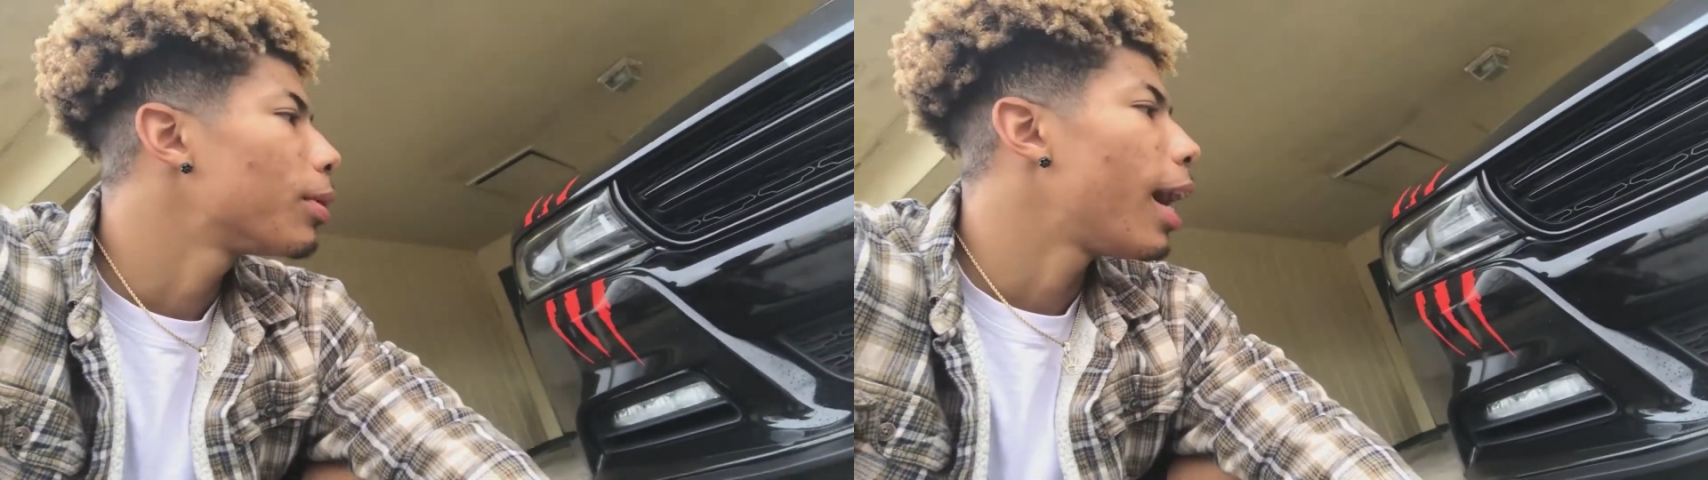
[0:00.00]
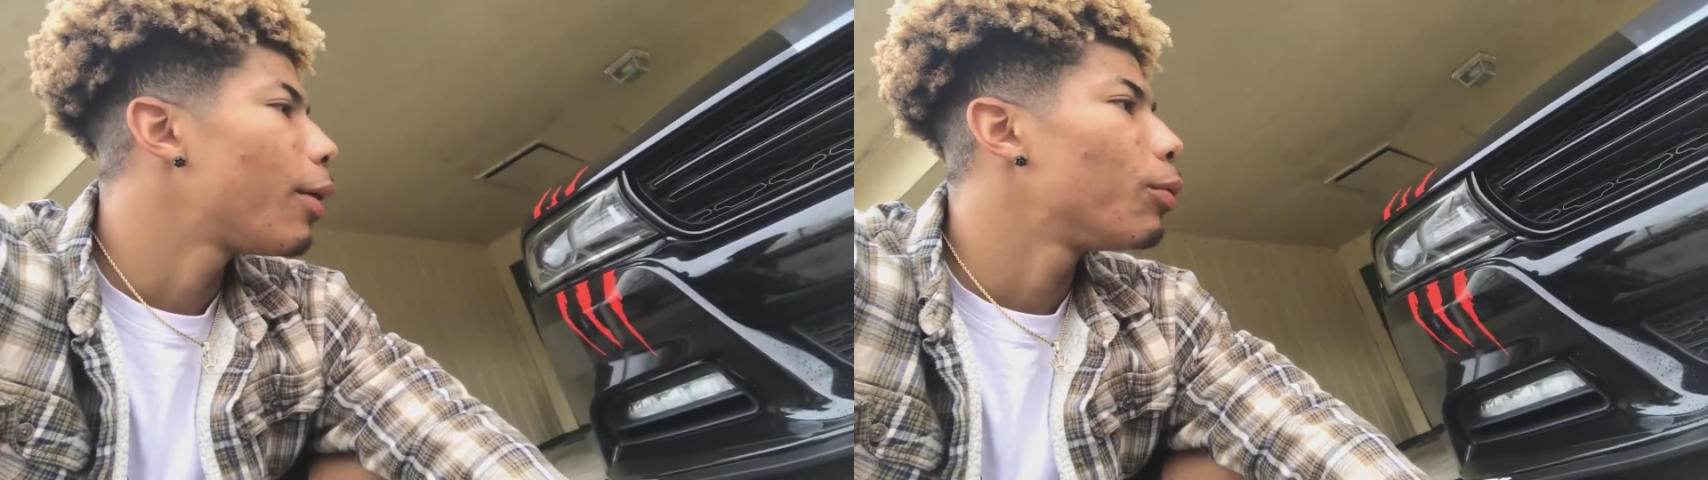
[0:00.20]

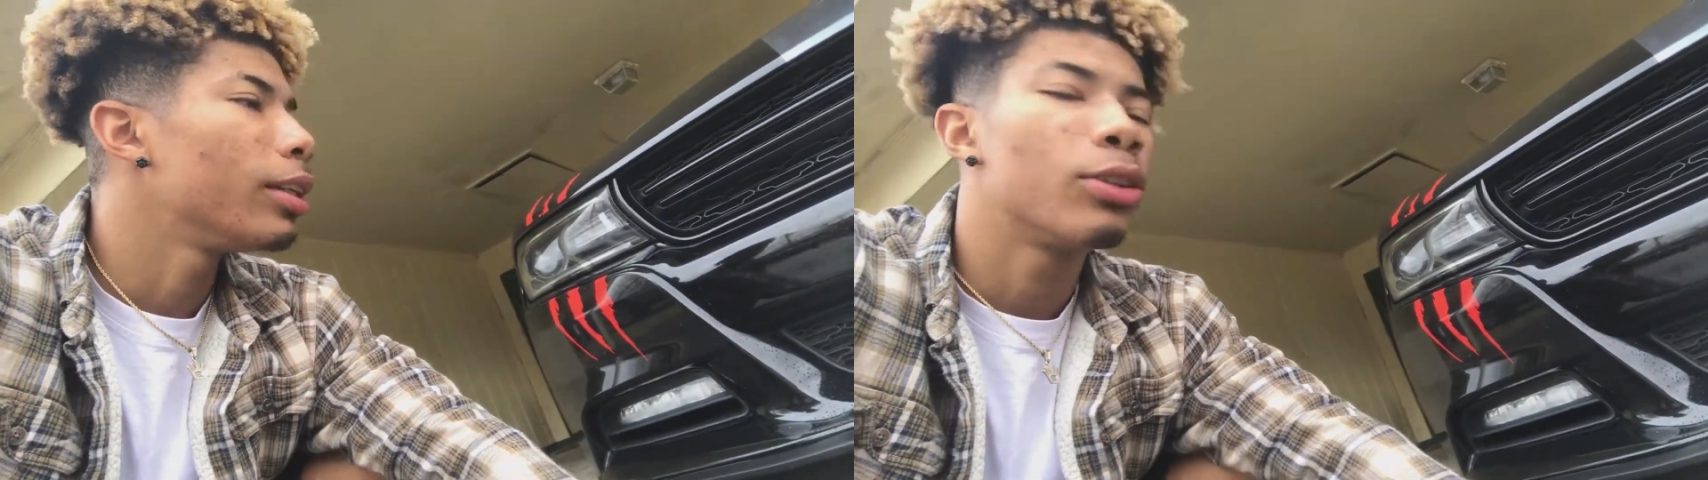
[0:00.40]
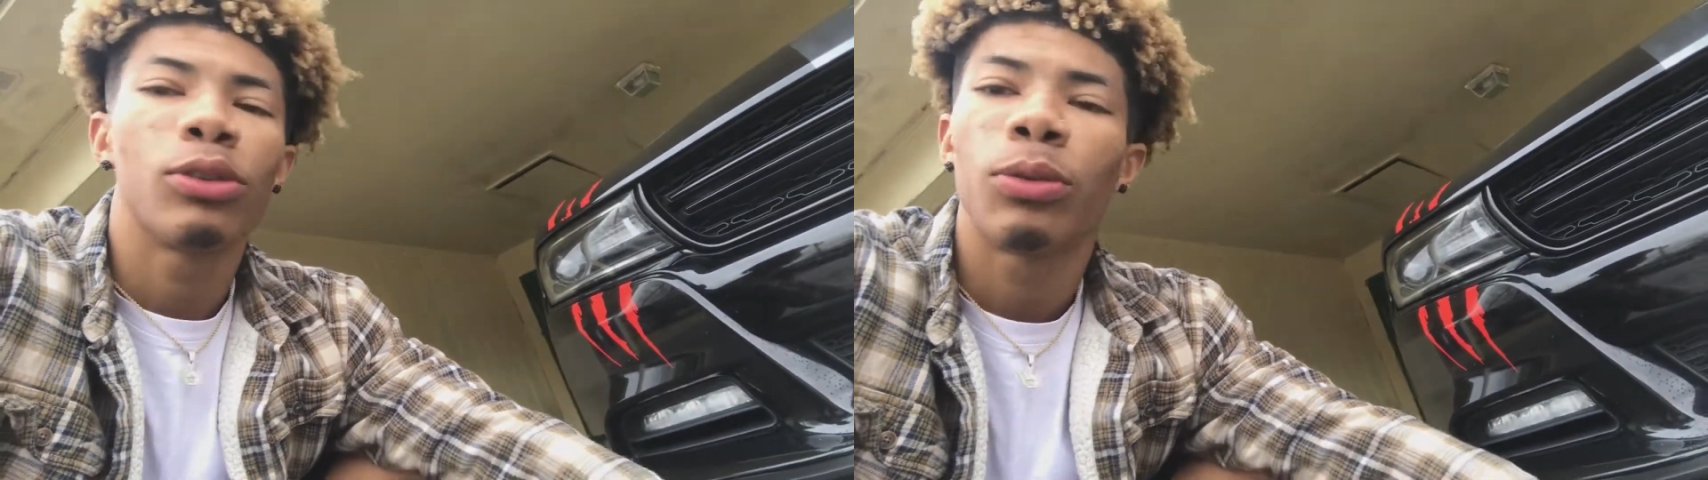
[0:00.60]
but I really
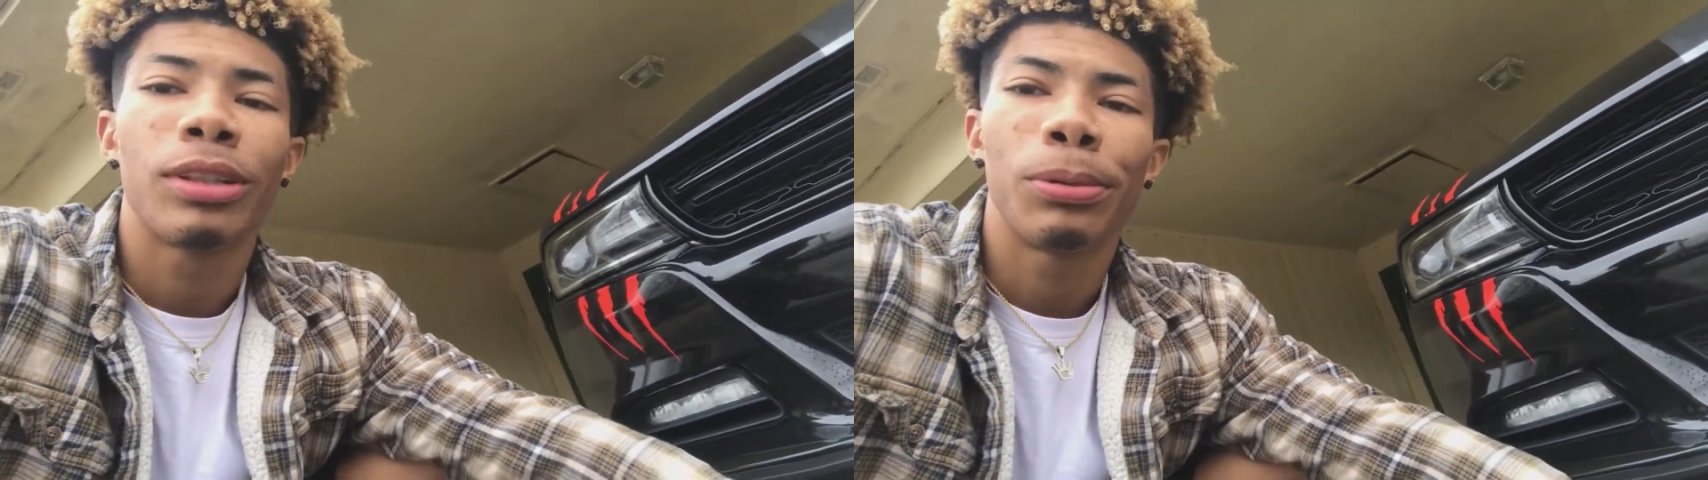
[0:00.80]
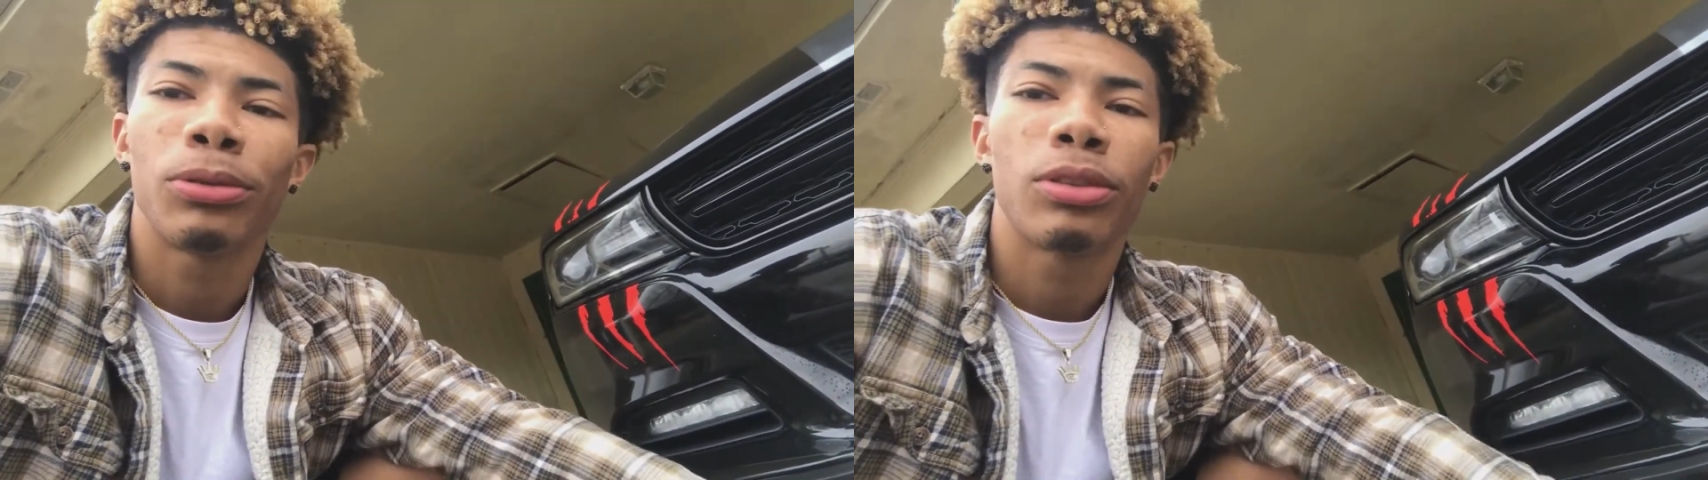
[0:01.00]
don't know what to
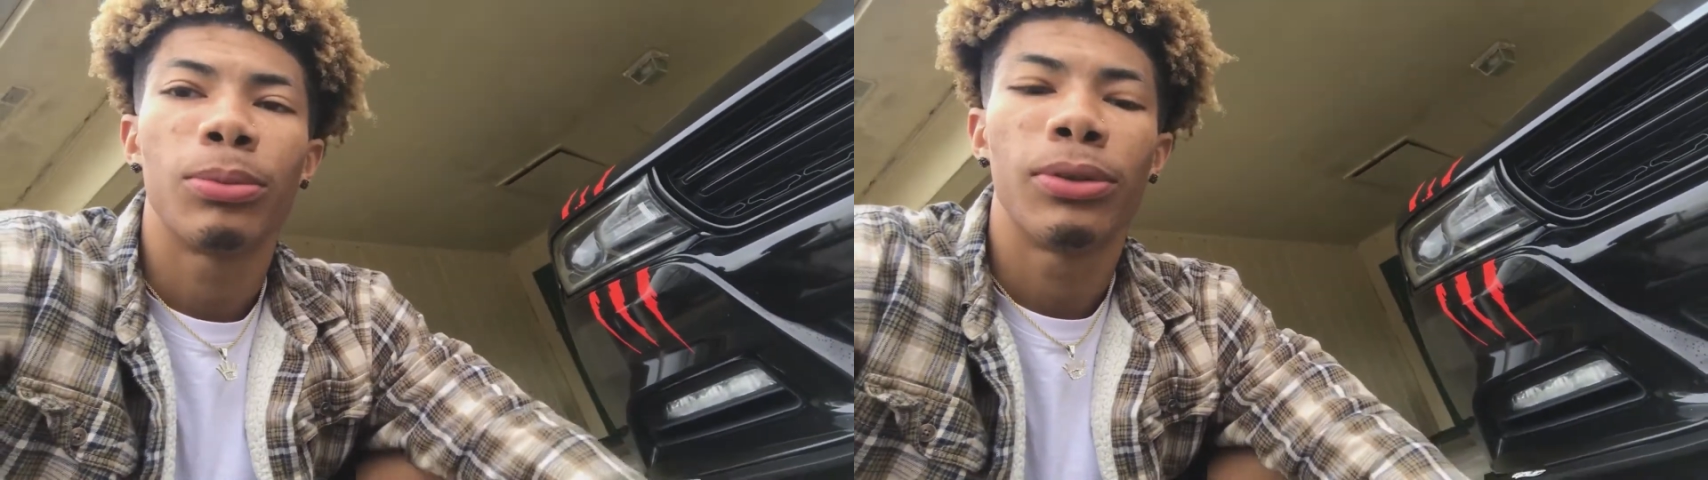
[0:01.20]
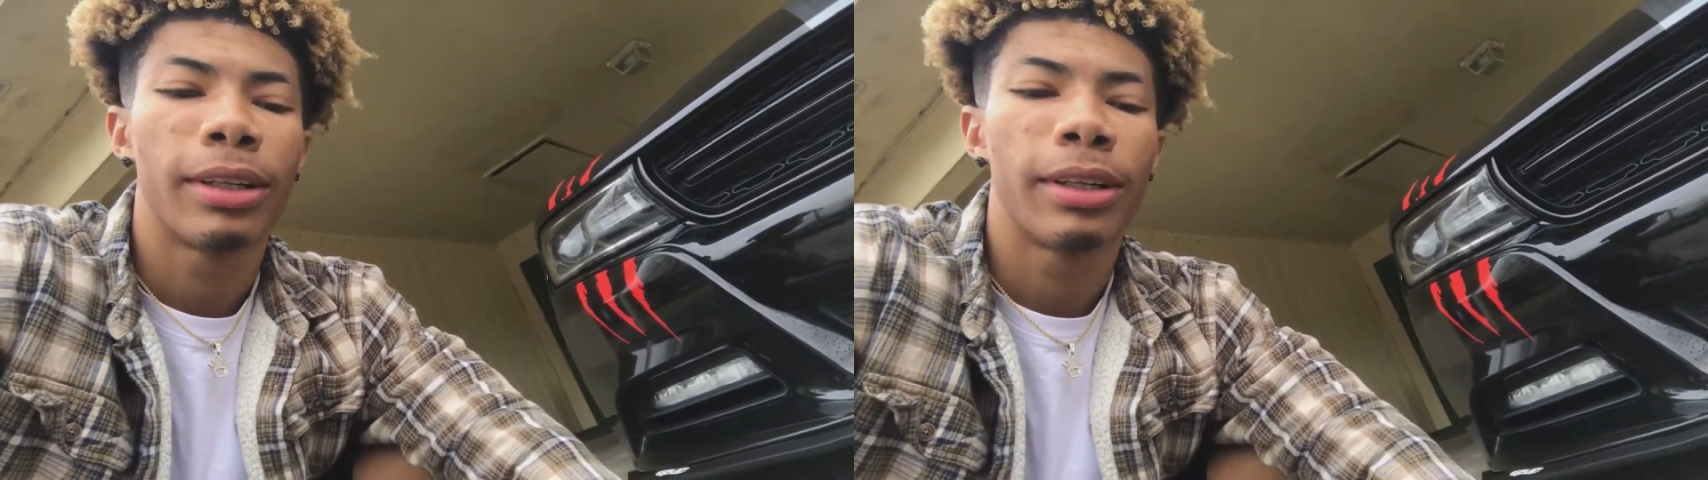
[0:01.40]
post no more.